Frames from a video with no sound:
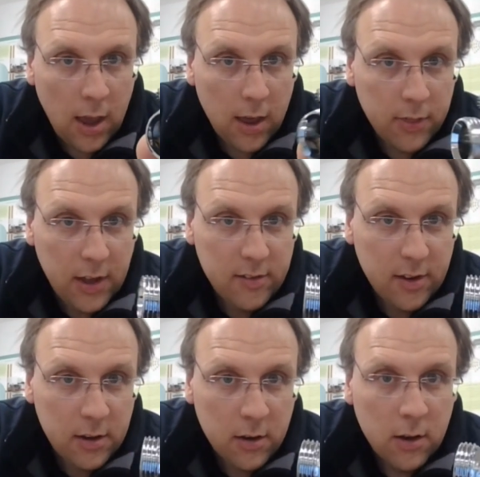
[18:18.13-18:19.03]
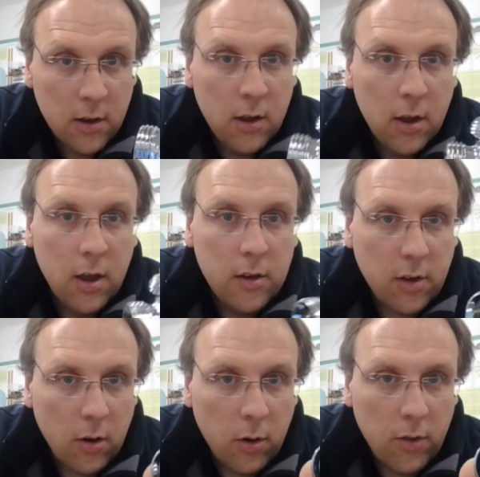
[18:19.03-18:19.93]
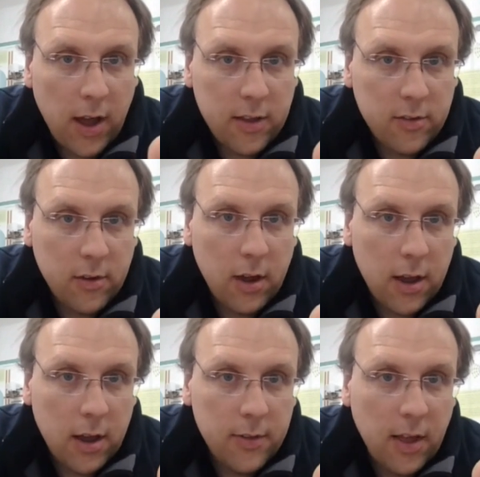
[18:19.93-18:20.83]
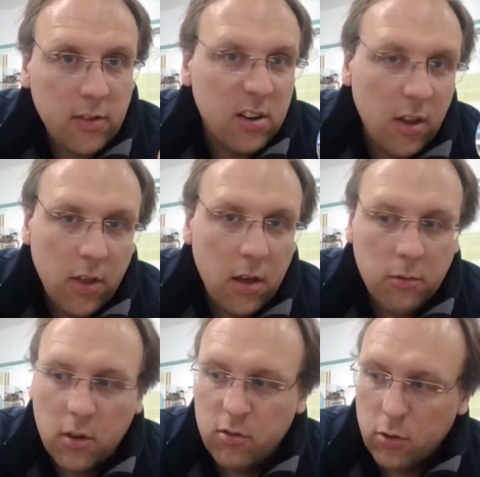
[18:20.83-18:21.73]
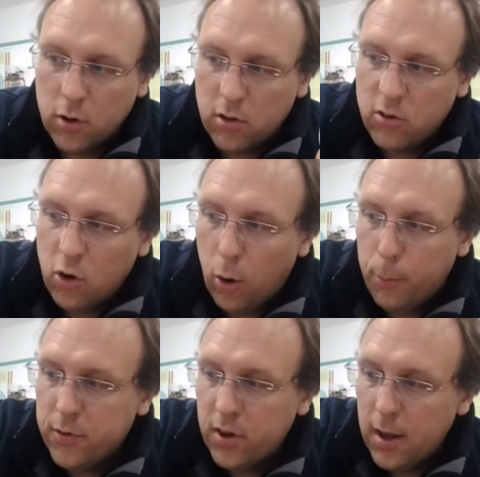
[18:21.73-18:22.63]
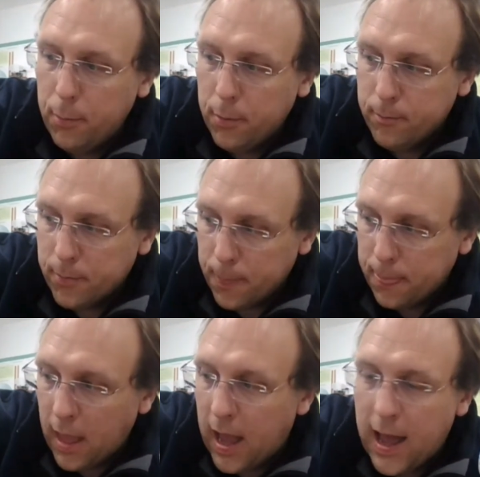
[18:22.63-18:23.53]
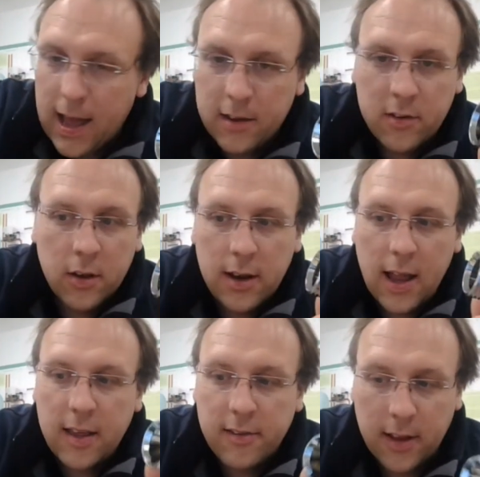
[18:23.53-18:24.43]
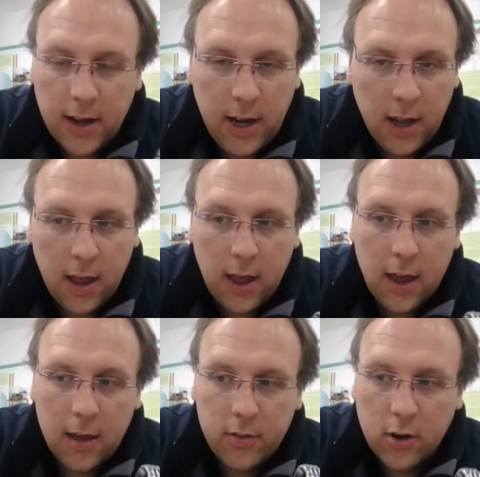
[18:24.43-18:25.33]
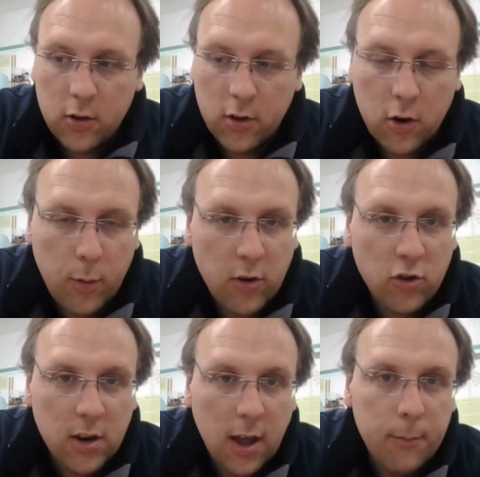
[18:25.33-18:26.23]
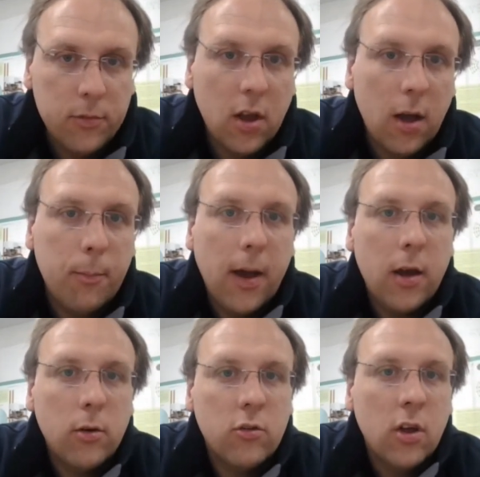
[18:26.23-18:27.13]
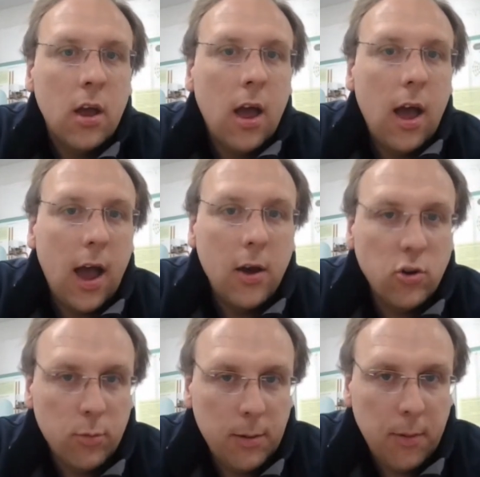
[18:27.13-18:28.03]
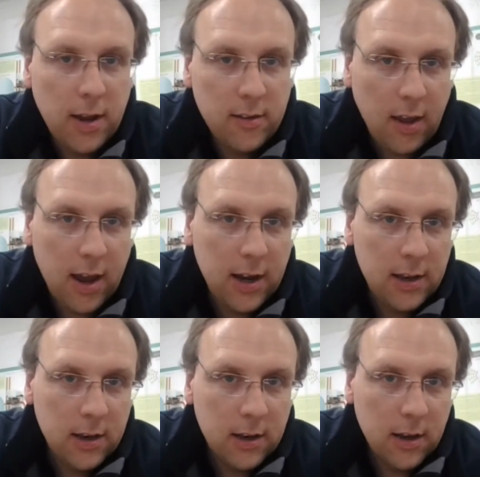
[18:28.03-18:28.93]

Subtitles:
these in. So that's another sort of top tip. And lastly, the question comes about, how do we maintain